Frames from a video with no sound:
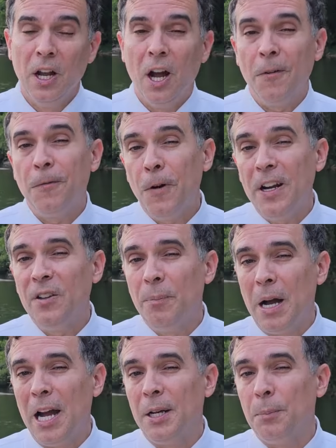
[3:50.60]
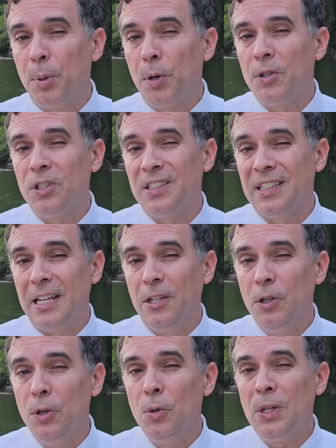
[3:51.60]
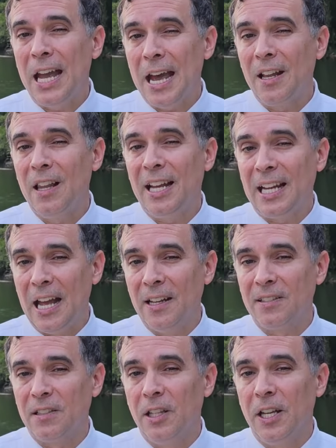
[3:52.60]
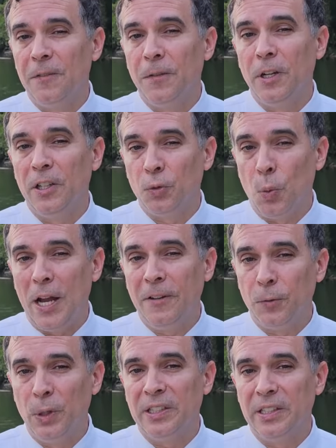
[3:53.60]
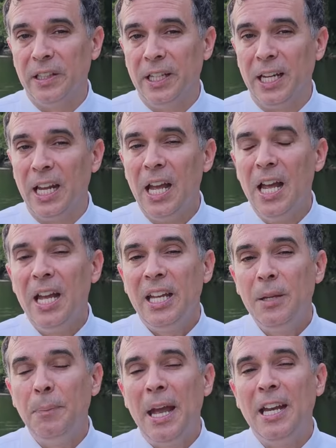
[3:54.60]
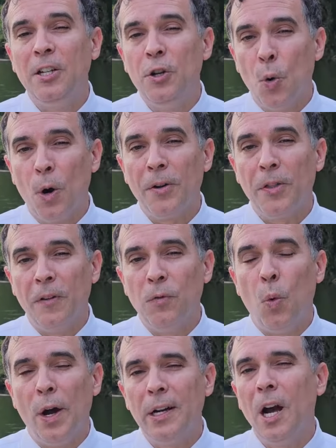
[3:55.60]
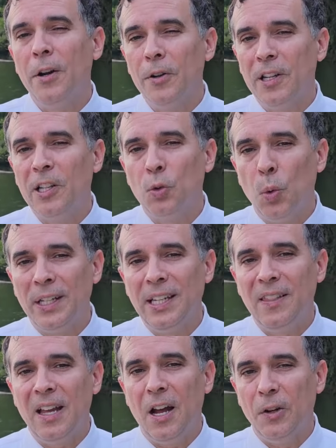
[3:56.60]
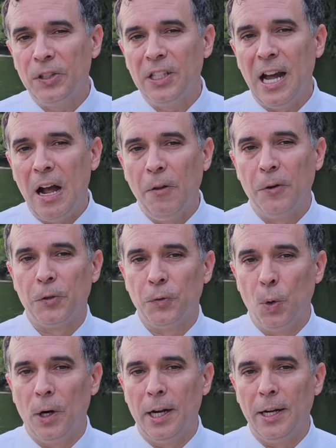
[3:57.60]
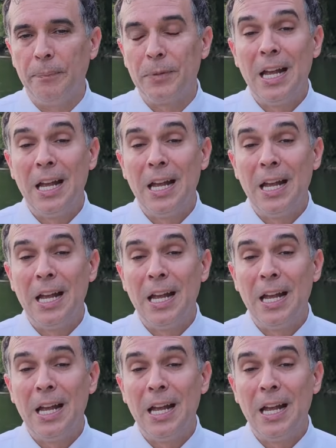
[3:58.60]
A friend of mine purchased a new Cadillac Escalade for his wife recently. He paid north of $120,000 for it.